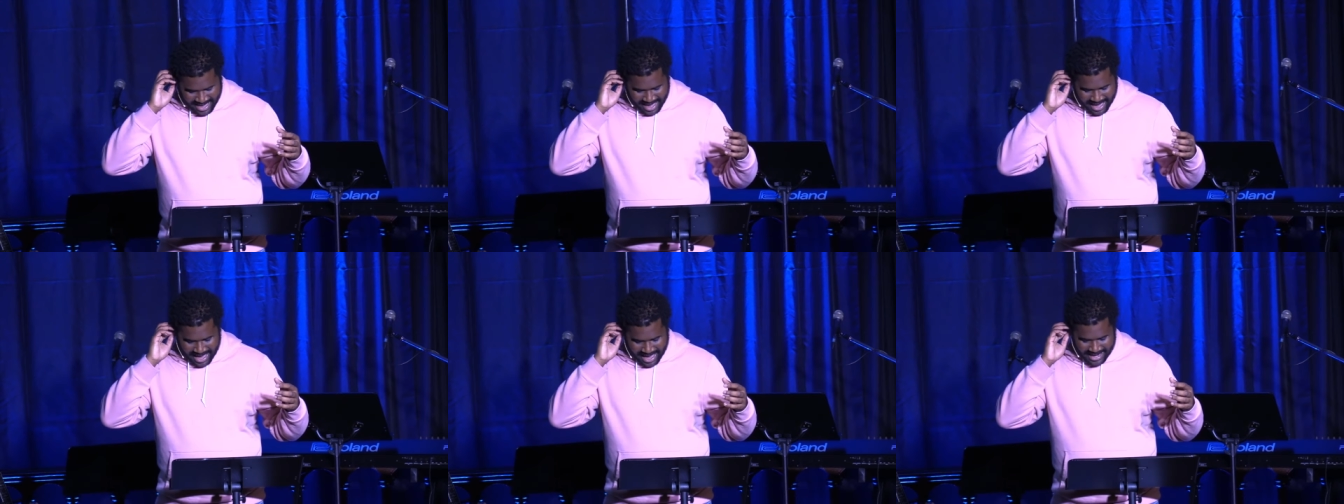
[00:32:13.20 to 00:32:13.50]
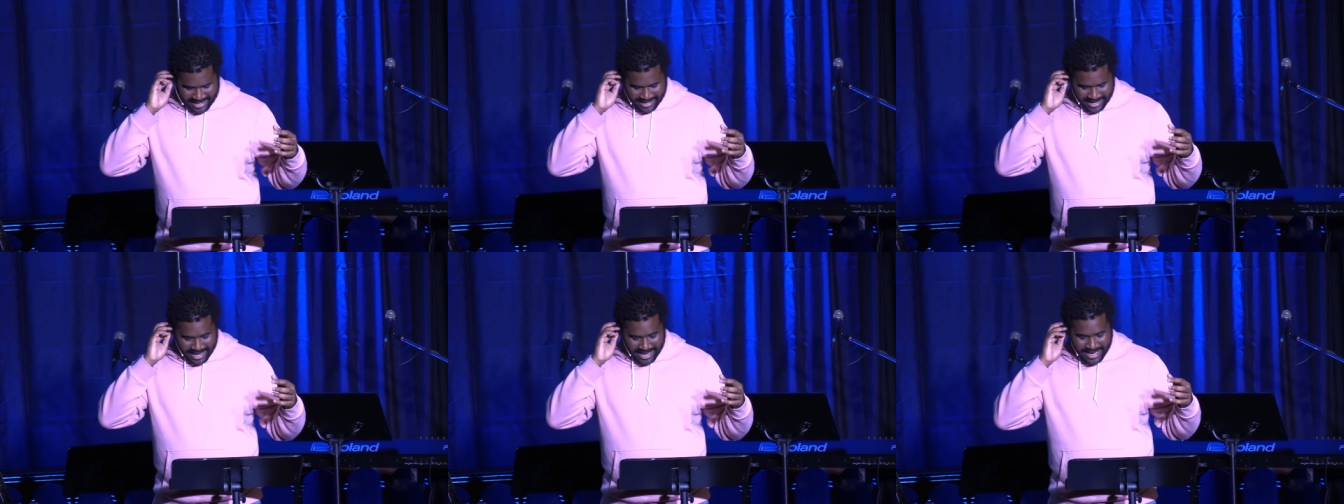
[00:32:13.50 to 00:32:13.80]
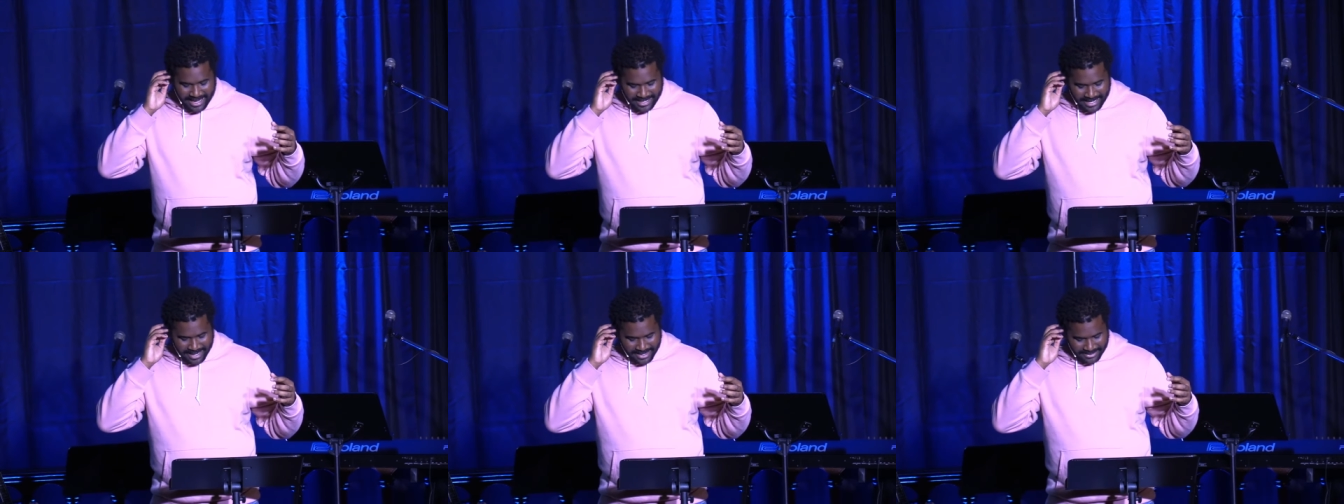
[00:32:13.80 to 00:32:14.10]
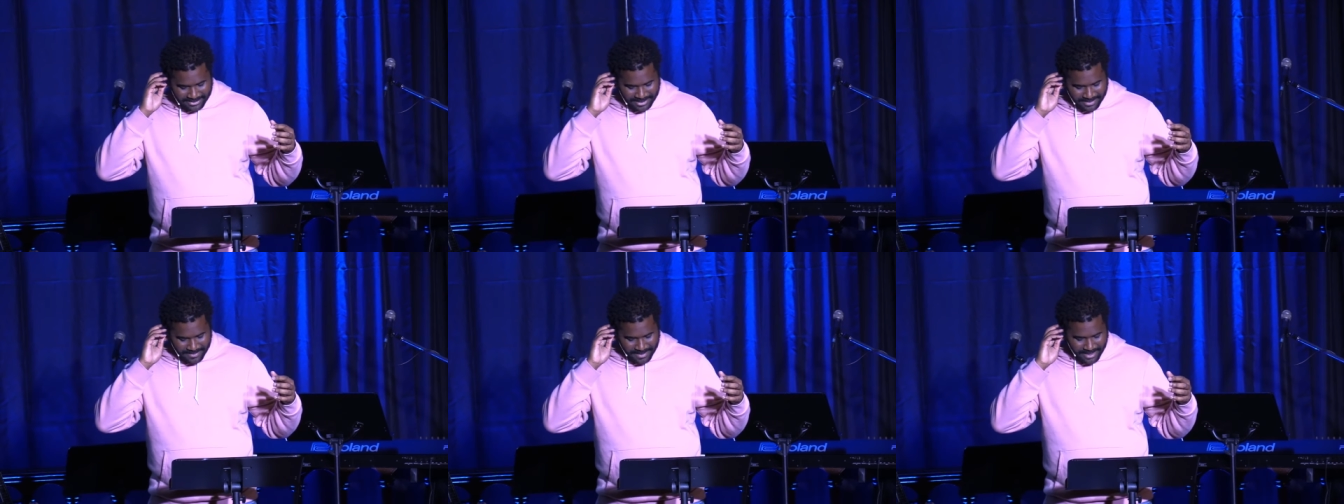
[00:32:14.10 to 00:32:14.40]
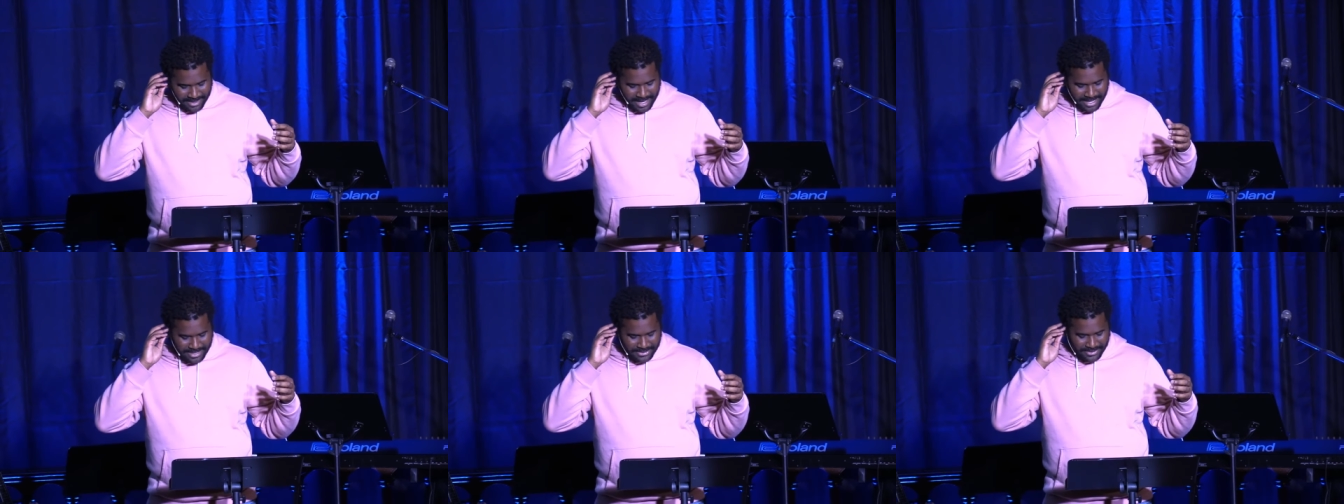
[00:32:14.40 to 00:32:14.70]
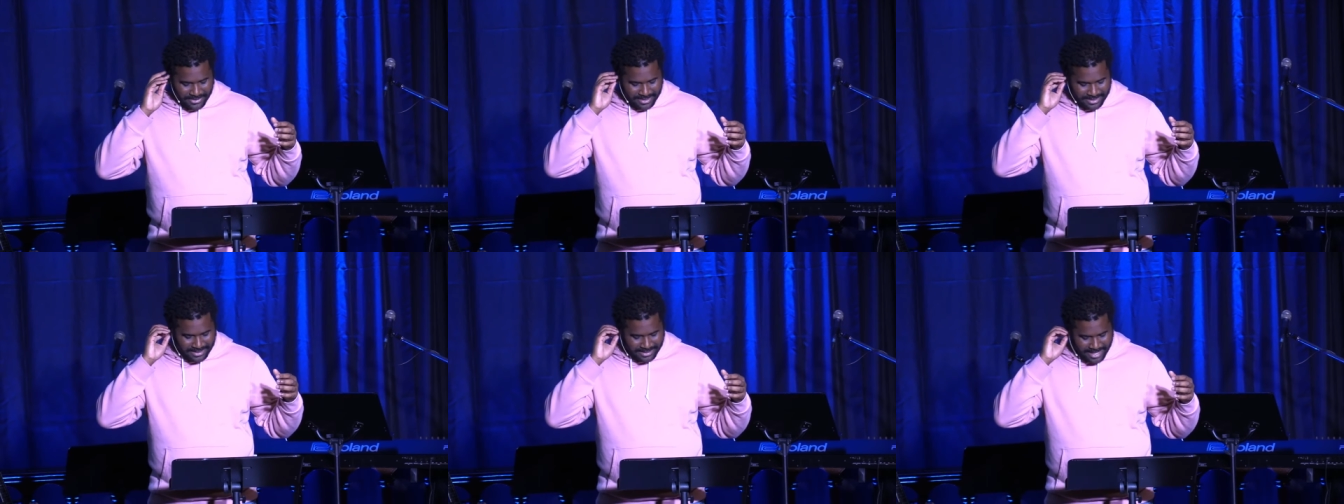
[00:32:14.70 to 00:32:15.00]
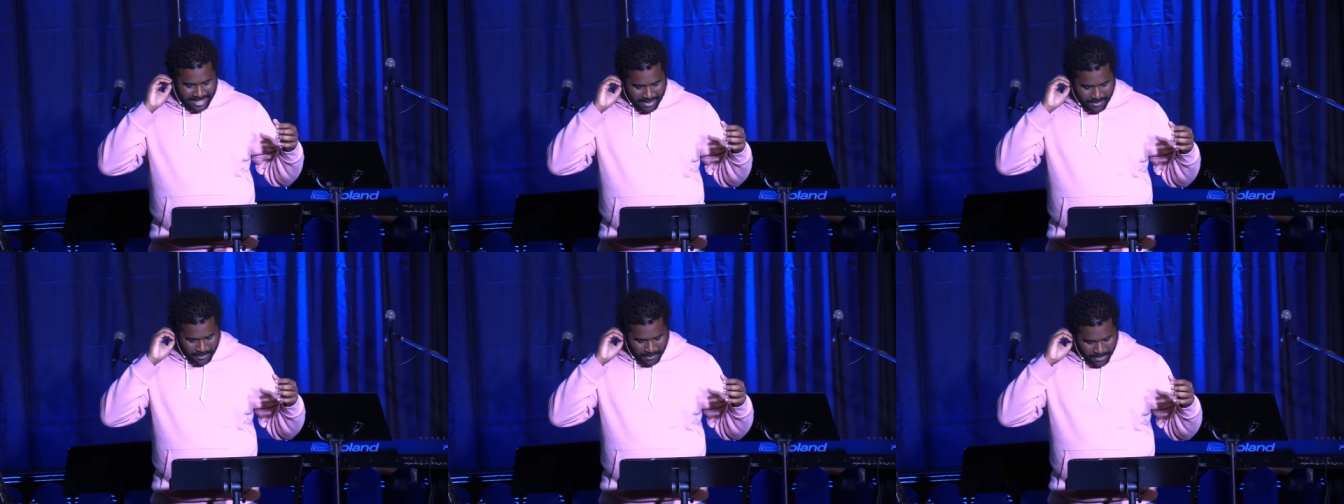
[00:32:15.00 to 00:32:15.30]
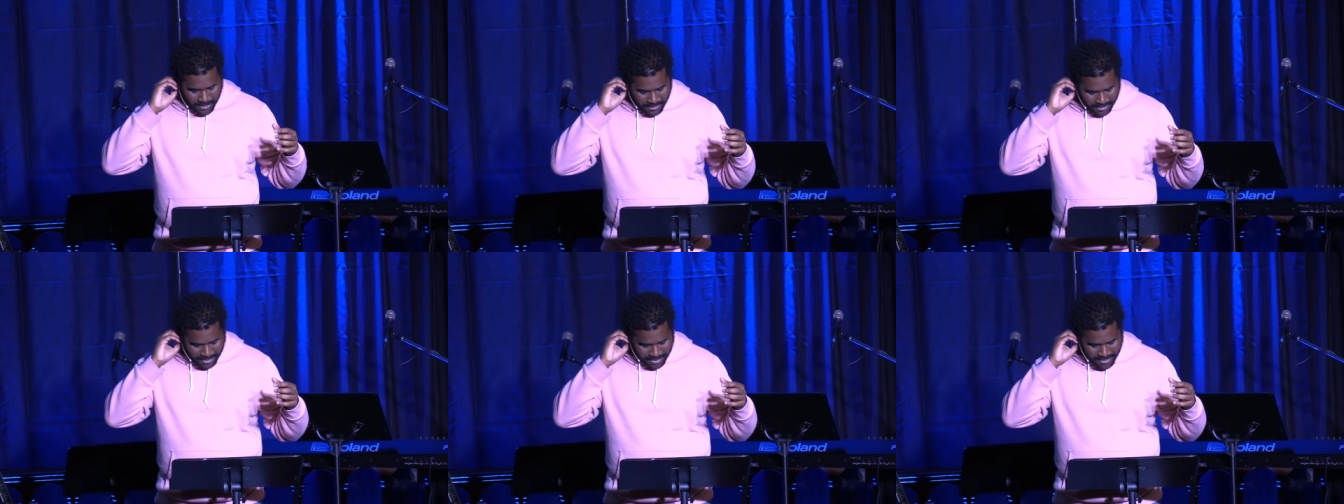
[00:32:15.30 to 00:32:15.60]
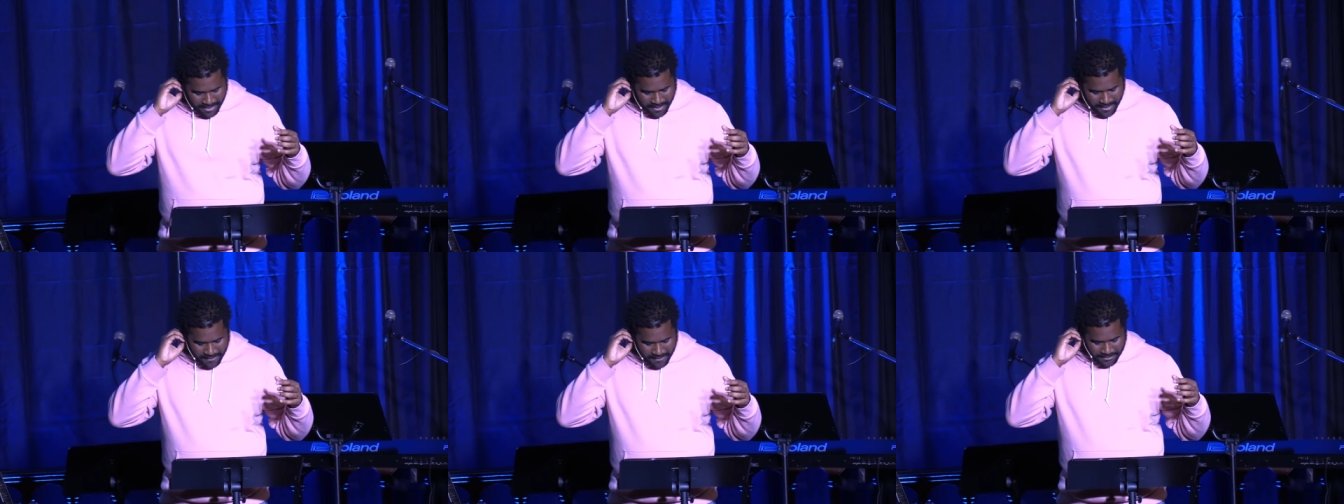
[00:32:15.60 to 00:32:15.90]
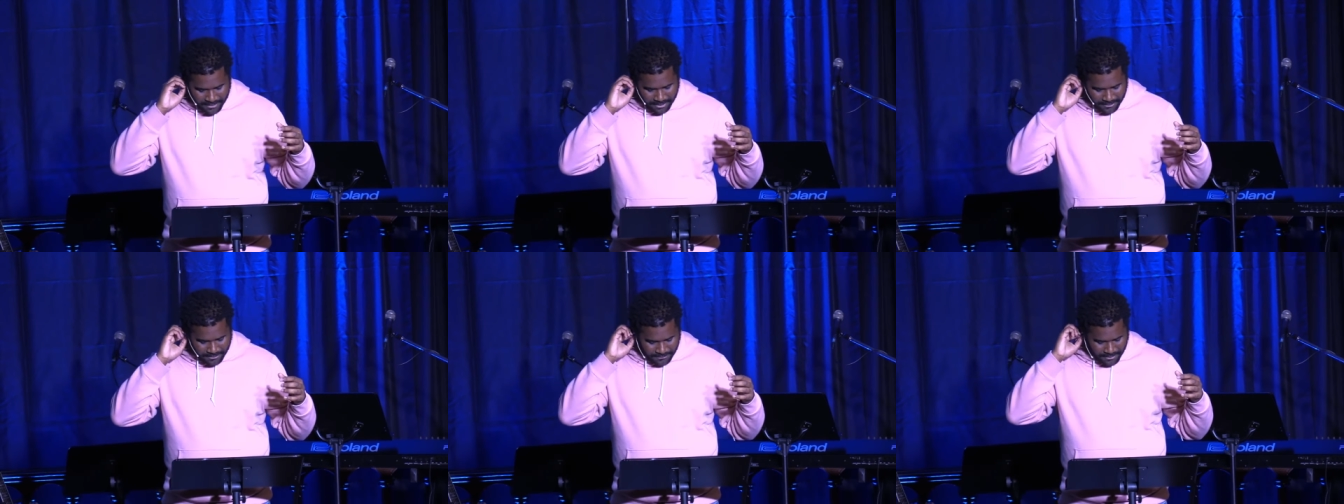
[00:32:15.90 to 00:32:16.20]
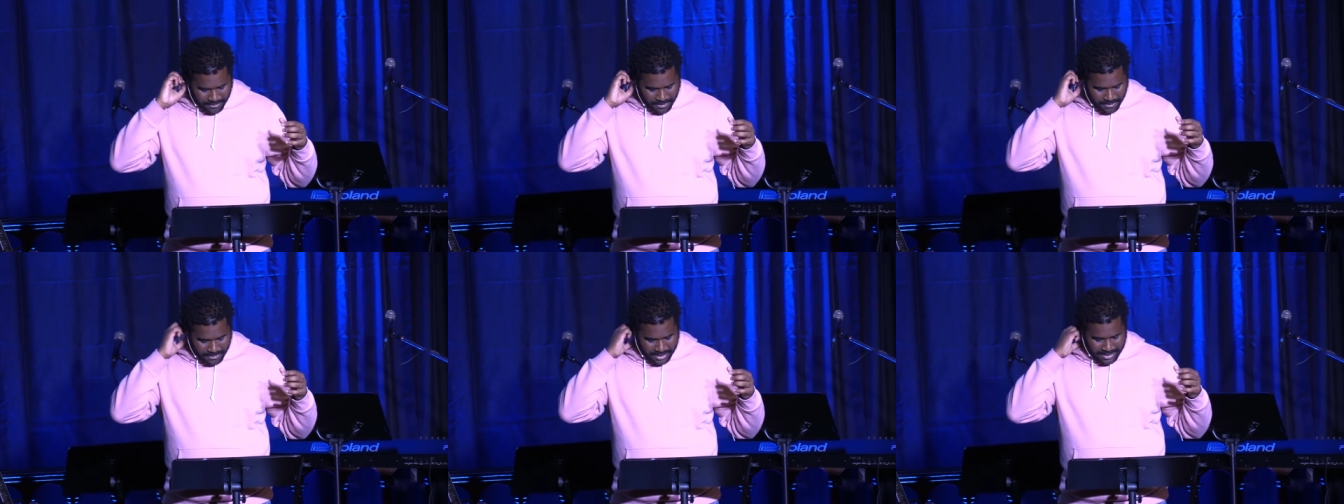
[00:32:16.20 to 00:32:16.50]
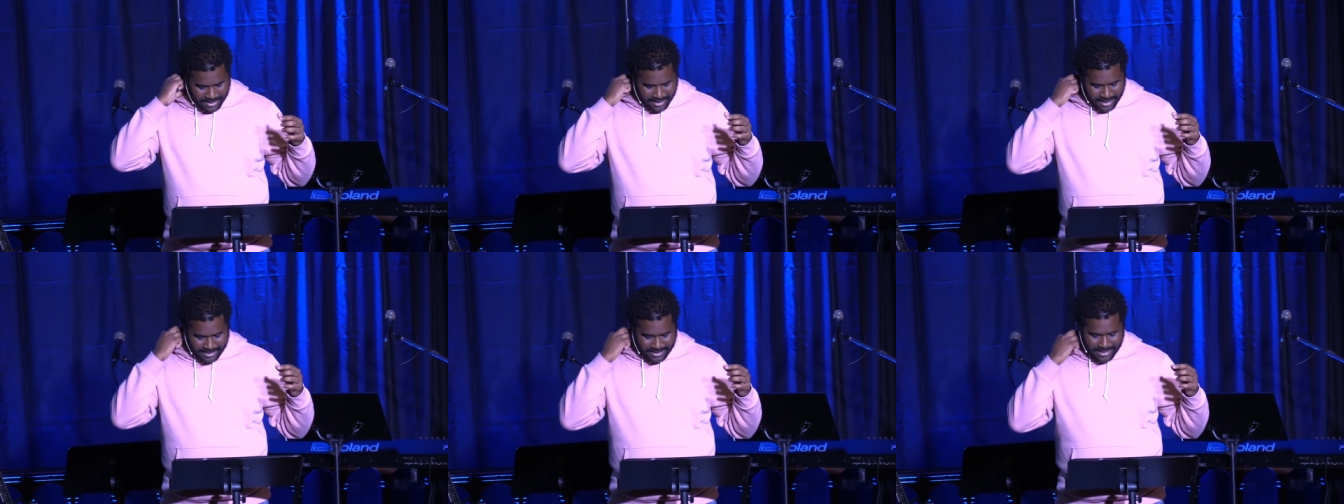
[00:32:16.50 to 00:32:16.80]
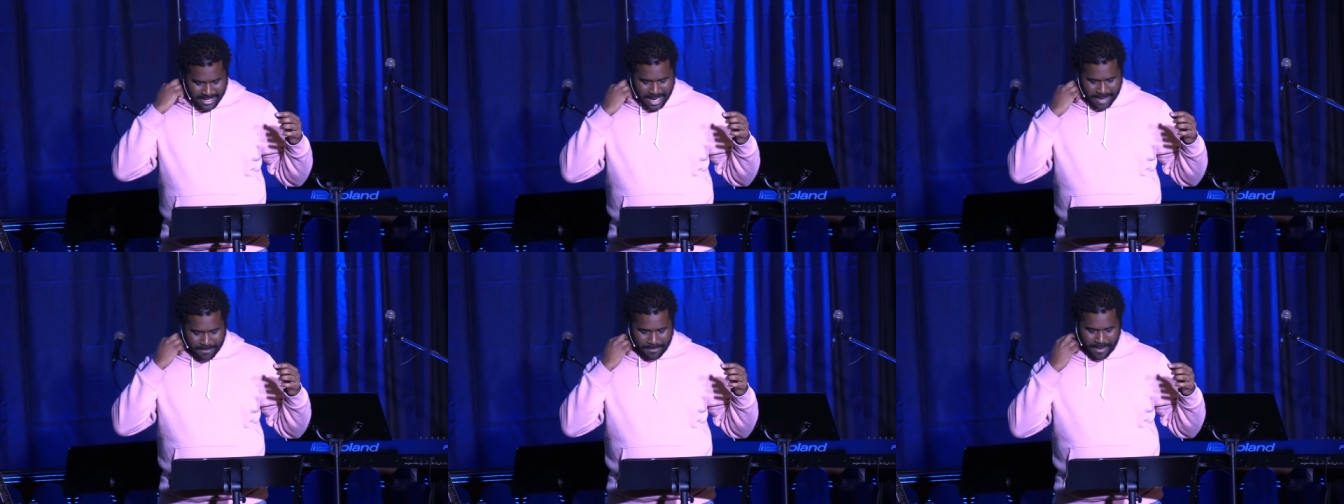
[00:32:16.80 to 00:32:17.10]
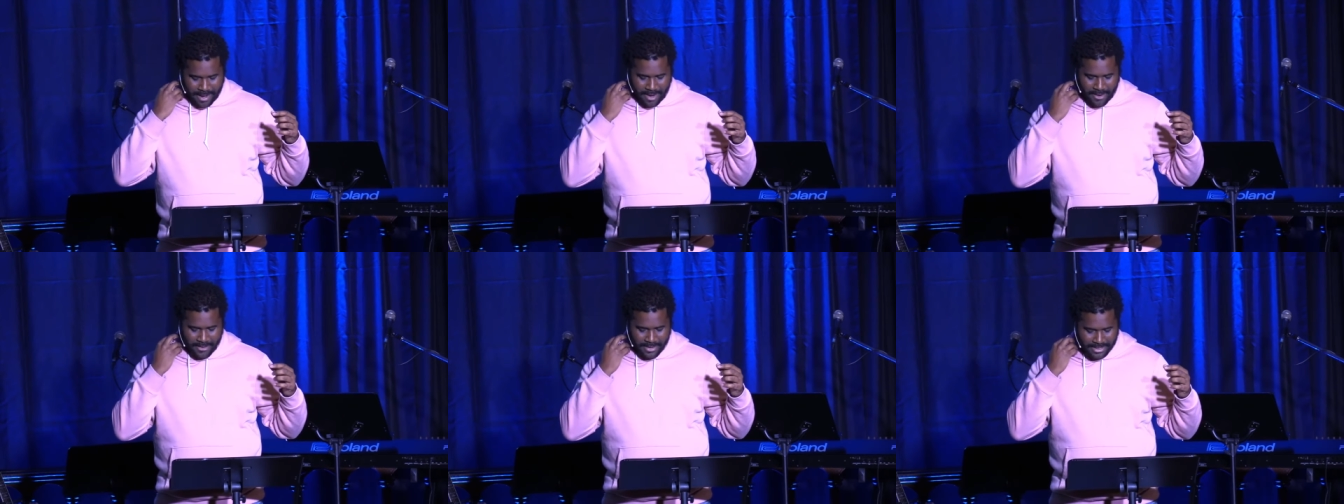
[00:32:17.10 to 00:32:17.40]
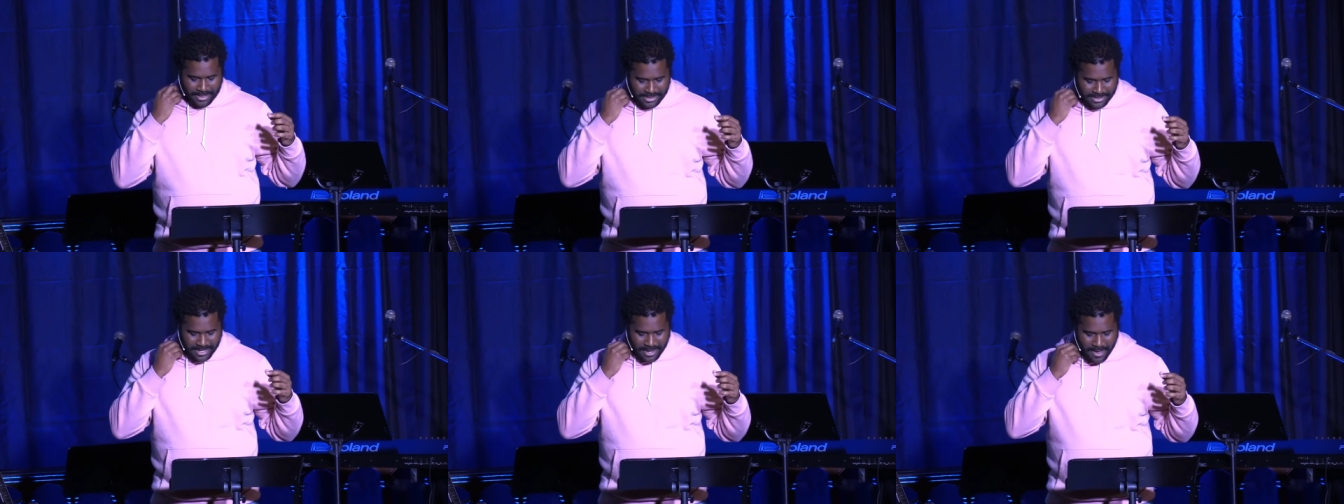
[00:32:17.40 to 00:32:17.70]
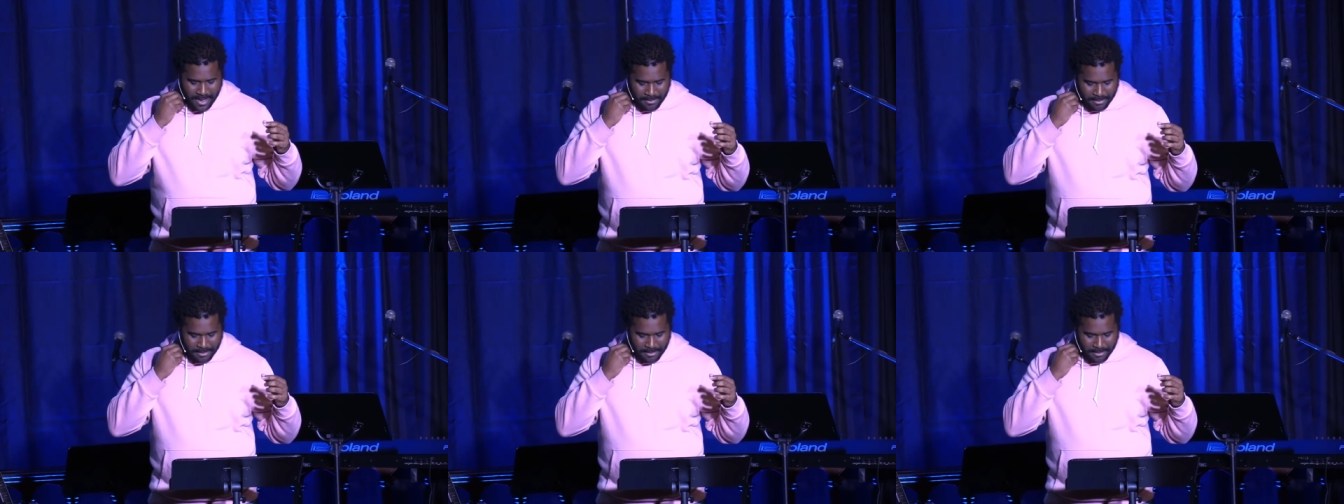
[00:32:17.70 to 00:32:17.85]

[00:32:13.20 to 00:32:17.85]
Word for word: And he tells them that they should instead work for the food that does not perish,